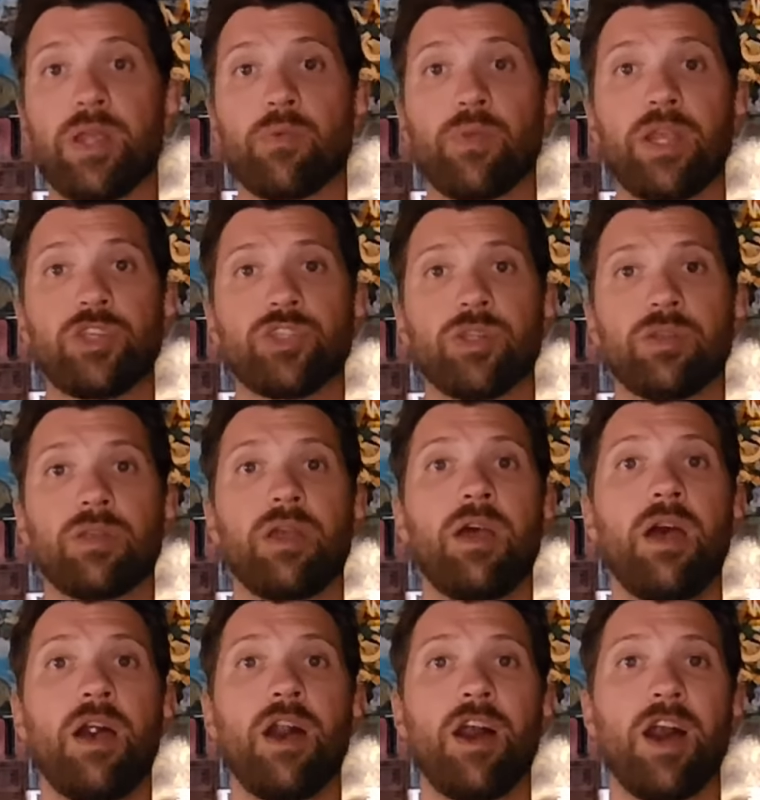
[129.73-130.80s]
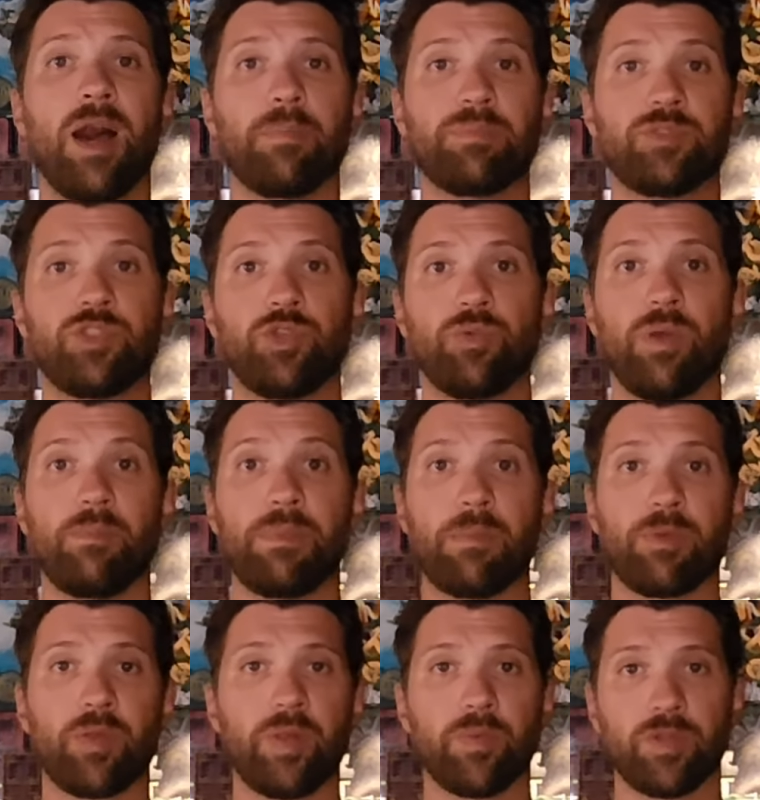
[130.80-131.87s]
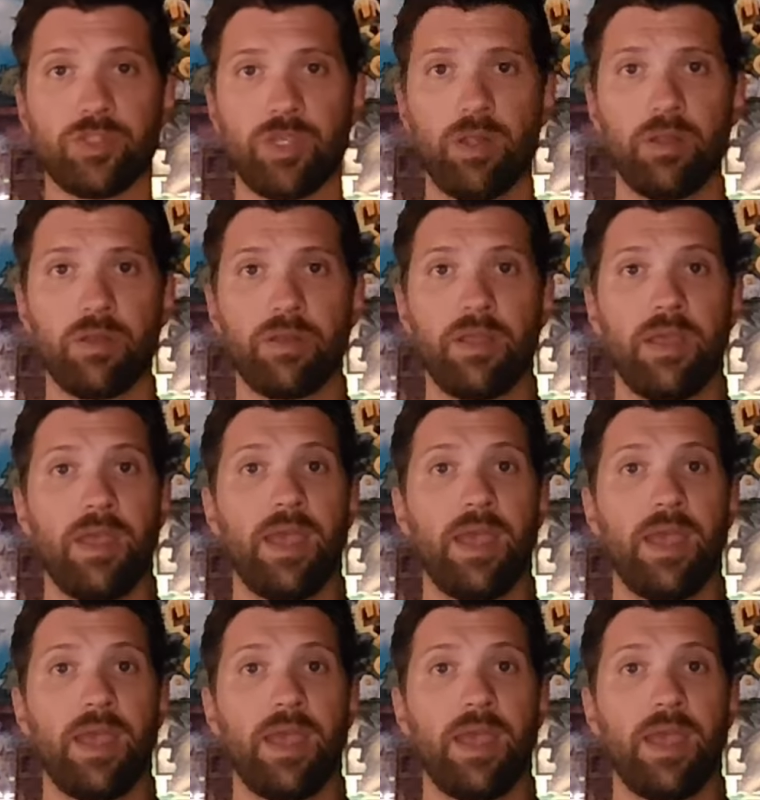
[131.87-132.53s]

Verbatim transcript: erasure up to memory return,